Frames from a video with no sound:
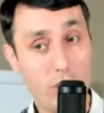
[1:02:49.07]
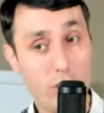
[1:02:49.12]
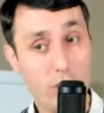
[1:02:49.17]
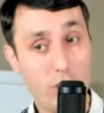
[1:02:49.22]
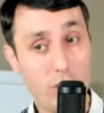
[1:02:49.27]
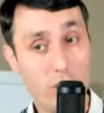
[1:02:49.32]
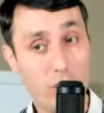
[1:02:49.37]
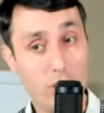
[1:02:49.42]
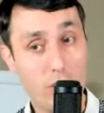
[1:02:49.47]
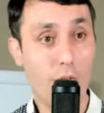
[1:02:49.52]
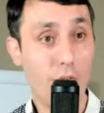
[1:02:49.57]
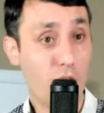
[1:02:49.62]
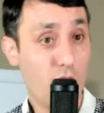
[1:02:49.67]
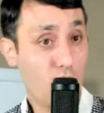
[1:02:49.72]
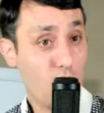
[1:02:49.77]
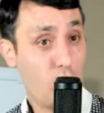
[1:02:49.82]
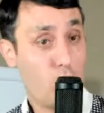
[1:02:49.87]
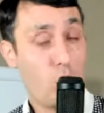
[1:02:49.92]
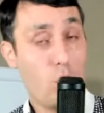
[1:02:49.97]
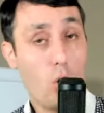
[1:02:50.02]
So if you
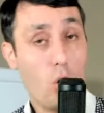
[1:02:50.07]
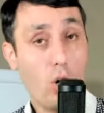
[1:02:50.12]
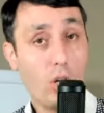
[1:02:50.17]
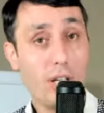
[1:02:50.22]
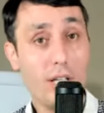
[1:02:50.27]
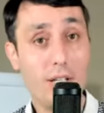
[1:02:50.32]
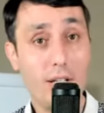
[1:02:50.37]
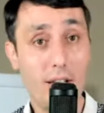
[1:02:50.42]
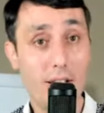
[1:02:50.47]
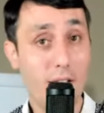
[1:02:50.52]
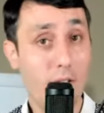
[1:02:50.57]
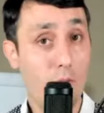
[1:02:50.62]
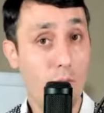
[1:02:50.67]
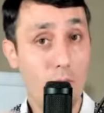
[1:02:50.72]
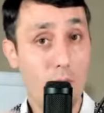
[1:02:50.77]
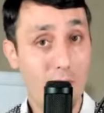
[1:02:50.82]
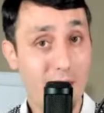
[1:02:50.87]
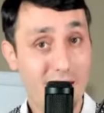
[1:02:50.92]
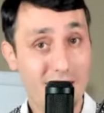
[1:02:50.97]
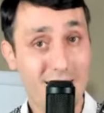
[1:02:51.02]
just join and, and you
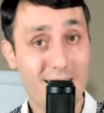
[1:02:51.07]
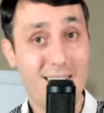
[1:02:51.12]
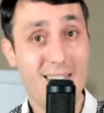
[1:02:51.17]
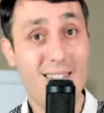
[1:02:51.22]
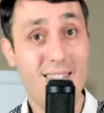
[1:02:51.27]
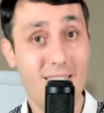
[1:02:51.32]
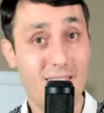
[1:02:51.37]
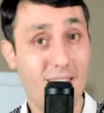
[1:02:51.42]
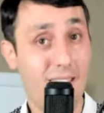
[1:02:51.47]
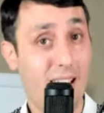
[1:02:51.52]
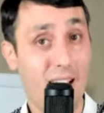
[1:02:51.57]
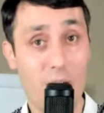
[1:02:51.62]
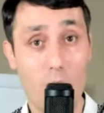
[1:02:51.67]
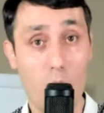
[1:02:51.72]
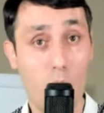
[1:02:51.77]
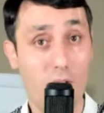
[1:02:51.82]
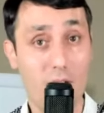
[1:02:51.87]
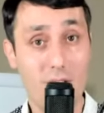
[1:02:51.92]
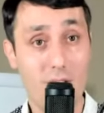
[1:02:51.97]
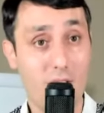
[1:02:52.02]
miss like
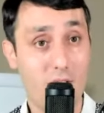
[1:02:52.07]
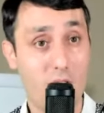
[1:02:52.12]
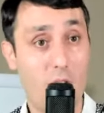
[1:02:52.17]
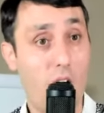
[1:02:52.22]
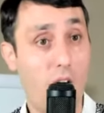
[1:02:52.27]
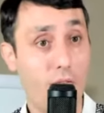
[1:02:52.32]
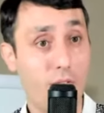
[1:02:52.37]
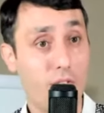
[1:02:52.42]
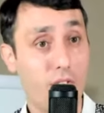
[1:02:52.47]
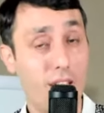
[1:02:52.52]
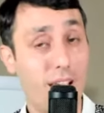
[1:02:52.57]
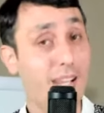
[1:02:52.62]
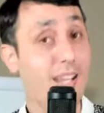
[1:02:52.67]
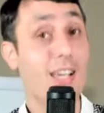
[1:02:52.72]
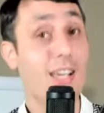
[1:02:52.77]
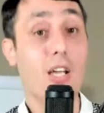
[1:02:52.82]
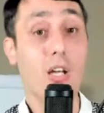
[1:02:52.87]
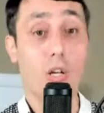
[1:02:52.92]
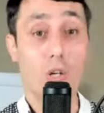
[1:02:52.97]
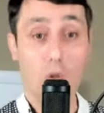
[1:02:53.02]
what is this offer thing,
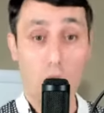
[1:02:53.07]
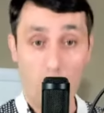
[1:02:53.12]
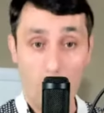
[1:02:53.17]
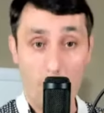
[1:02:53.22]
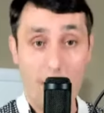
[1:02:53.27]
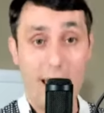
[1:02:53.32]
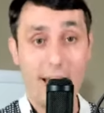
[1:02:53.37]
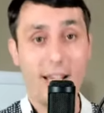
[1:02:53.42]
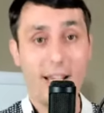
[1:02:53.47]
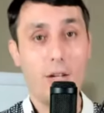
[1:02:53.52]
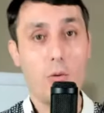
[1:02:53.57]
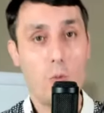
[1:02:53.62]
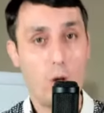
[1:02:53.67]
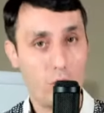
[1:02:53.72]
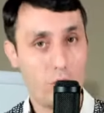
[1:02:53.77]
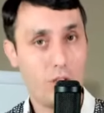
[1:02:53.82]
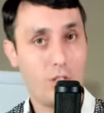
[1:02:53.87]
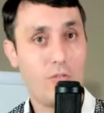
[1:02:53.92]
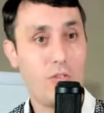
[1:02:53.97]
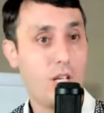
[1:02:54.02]
go back and
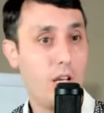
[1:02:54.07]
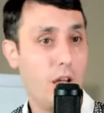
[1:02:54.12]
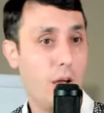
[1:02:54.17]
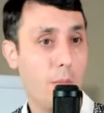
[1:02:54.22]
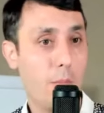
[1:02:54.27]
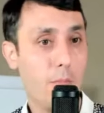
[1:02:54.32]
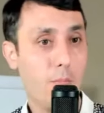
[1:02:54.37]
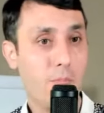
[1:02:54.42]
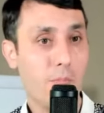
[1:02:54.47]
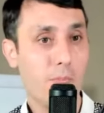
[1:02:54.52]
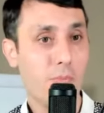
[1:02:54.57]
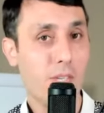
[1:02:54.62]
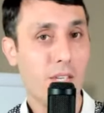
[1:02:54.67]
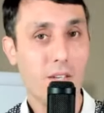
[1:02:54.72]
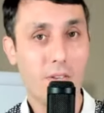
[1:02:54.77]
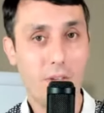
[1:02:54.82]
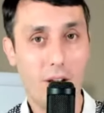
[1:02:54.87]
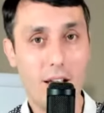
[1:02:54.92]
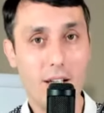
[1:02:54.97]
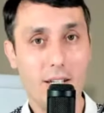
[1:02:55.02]
watch this video,
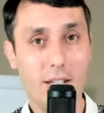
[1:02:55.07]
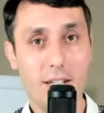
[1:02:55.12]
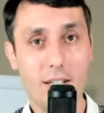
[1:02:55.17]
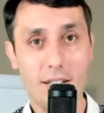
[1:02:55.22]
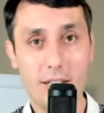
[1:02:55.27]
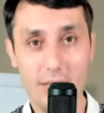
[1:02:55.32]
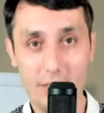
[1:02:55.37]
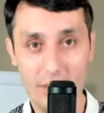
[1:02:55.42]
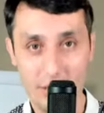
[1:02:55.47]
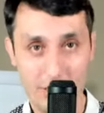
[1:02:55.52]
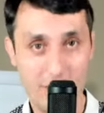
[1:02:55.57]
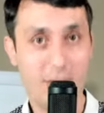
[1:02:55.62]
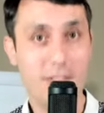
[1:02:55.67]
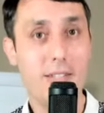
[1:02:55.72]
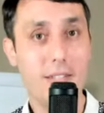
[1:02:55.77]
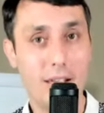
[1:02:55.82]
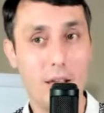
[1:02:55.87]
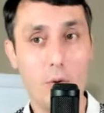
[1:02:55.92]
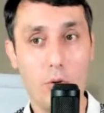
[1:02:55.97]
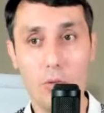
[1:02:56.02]
right?
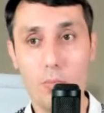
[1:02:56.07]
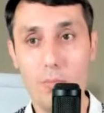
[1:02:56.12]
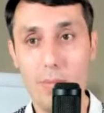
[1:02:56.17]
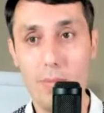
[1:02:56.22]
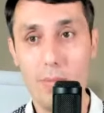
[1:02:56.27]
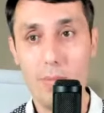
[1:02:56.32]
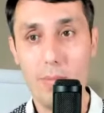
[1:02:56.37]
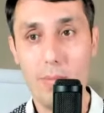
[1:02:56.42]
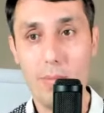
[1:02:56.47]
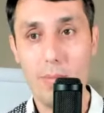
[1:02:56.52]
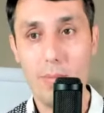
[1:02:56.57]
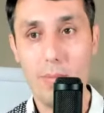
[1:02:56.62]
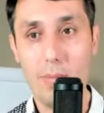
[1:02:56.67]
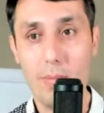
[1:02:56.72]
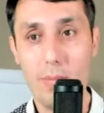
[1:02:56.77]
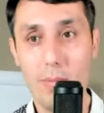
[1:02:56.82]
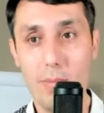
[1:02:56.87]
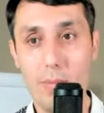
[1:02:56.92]
It will make sense.